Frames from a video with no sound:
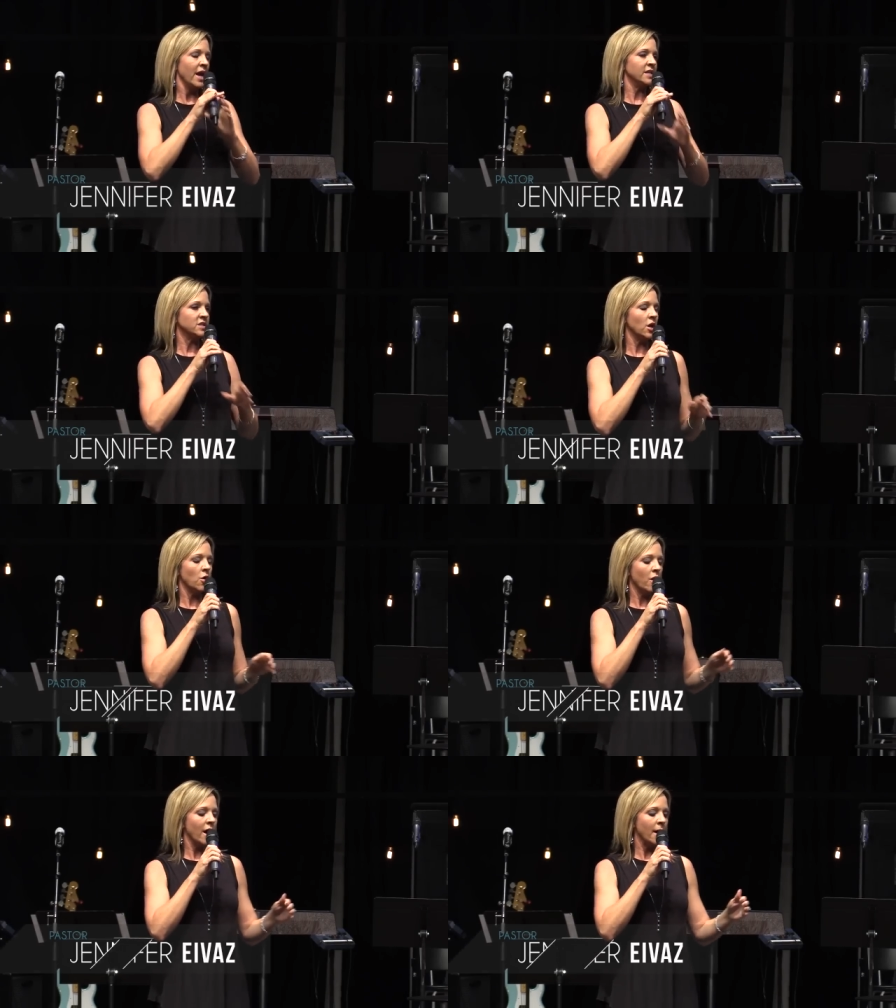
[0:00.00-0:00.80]
And
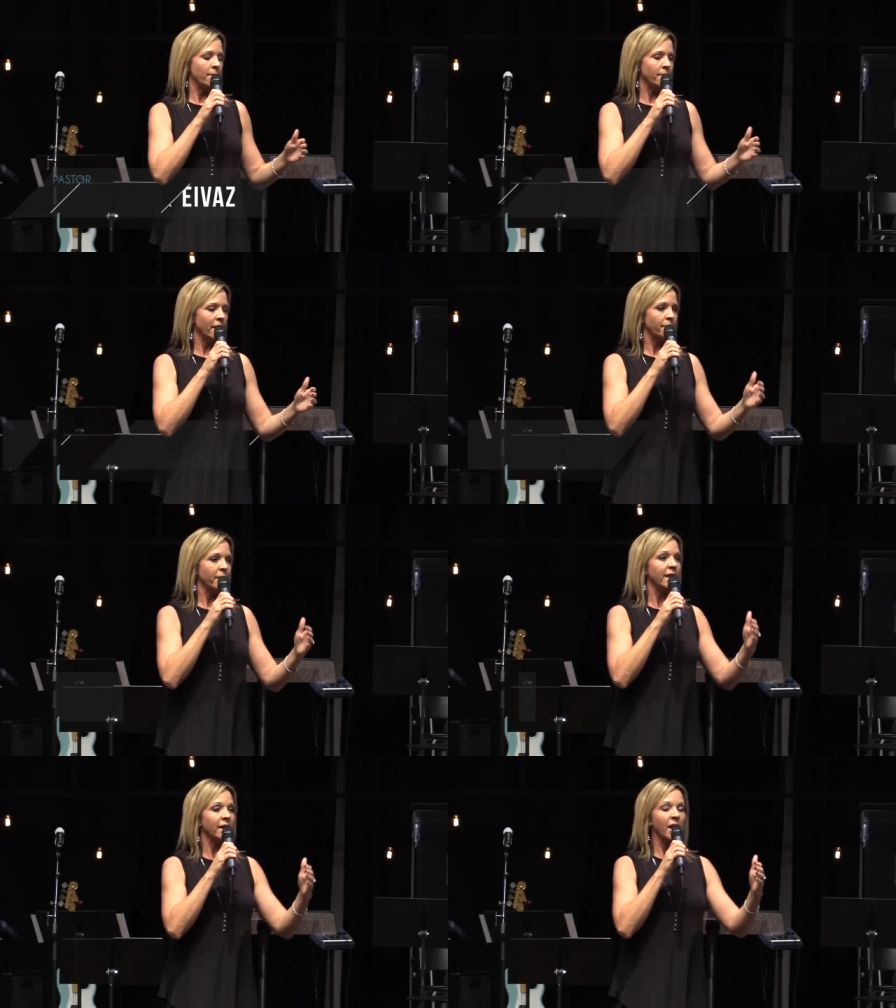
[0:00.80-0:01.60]
so, um, uh,
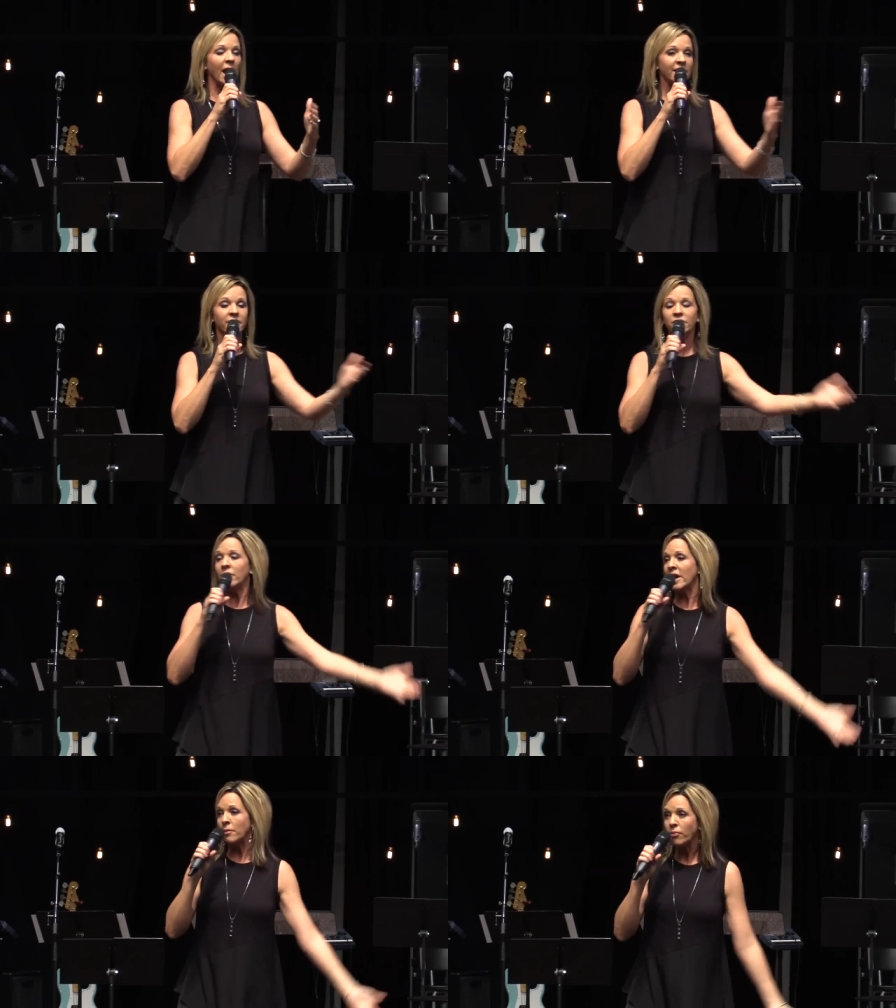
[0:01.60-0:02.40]
but it, I didn't
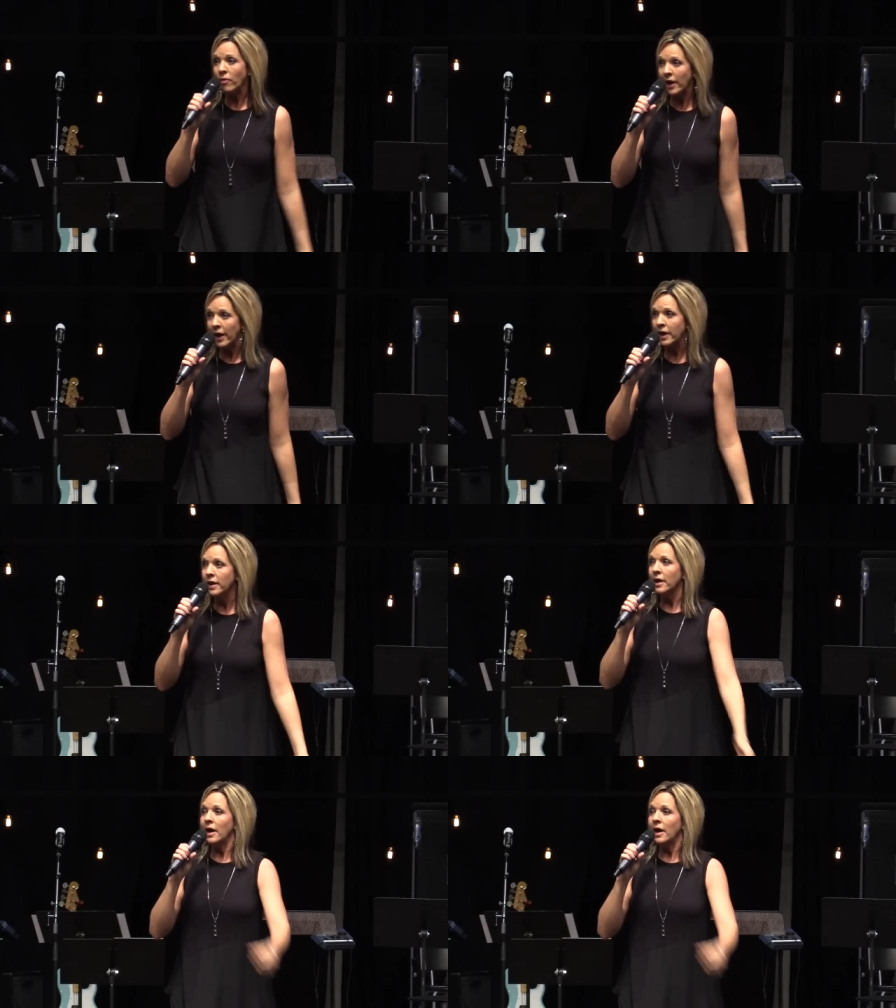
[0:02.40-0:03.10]
know how to pray.